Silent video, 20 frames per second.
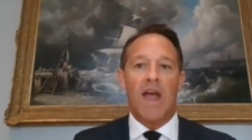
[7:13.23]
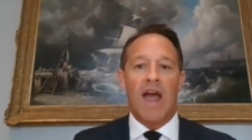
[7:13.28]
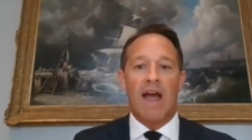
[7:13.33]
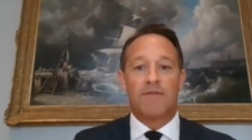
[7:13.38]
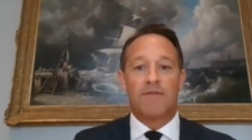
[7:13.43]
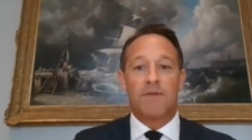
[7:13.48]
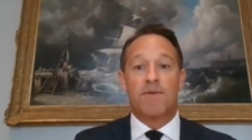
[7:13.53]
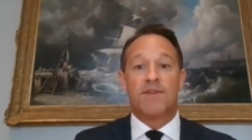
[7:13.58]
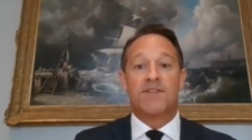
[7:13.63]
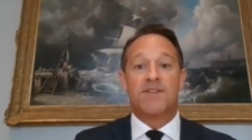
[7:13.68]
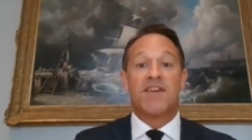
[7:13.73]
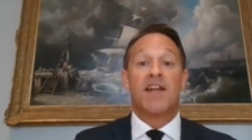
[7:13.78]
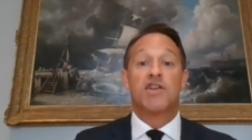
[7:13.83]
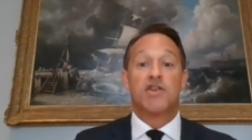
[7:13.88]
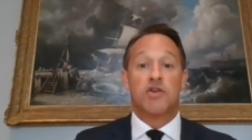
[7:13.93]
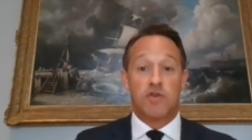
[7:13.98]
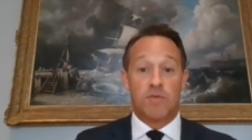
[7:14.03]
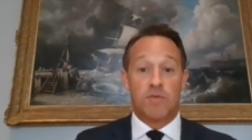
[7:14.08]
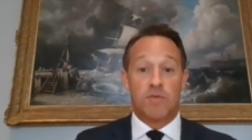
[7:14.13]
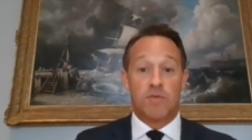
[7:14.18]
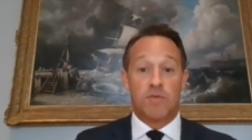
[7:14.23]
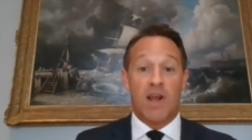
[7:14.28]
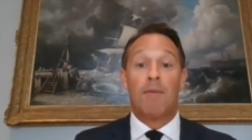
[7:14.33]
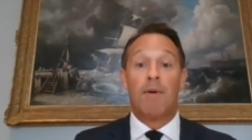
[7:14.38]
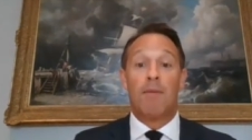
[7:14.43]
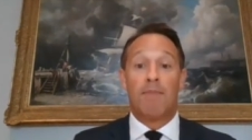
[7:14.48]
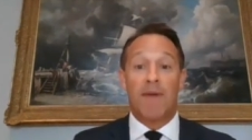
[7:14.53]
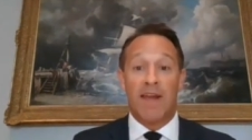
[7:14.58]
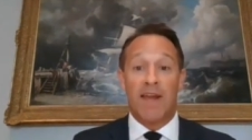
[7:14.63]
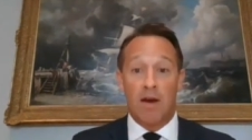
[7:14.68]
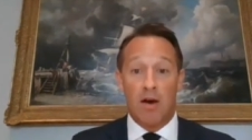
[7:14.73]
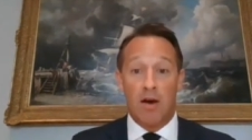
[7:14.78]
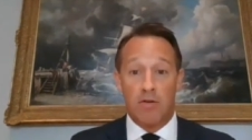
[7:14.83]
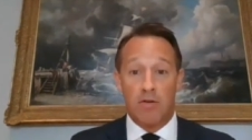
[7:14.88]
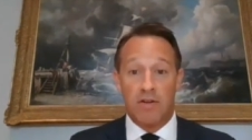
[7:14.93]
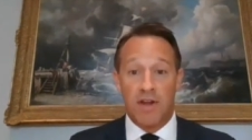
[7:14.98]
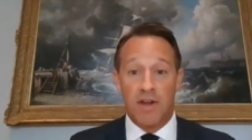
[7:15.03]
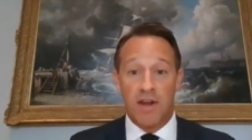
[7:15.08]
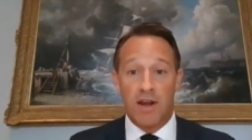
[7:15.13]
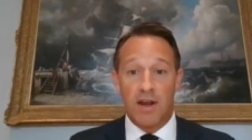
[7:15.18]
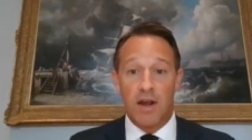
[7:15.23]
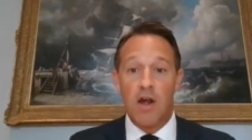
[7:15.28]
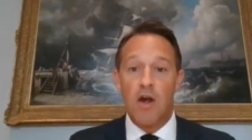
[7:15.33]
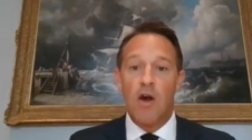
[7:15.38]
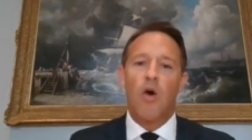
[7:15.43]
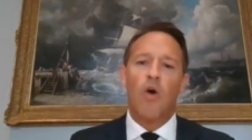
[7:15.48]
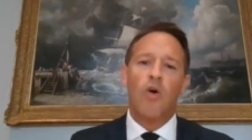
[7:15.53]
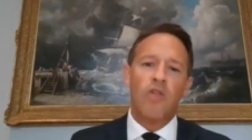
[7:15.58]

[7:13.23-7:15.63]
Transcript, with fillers: have the potential to become a big holding,